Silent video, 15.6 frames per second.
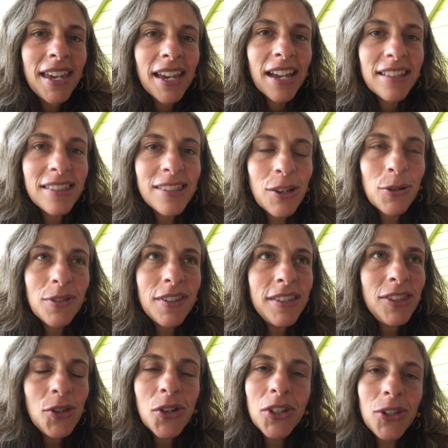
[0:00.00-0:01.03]
And so
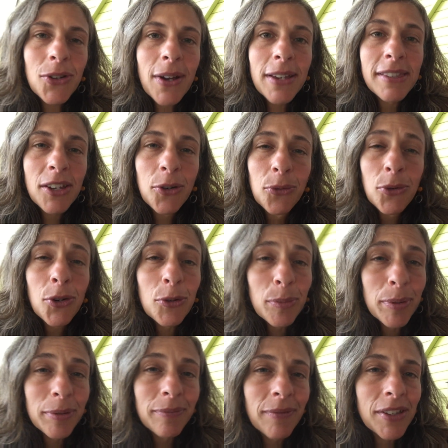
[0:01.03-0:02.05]
this you can do as a group.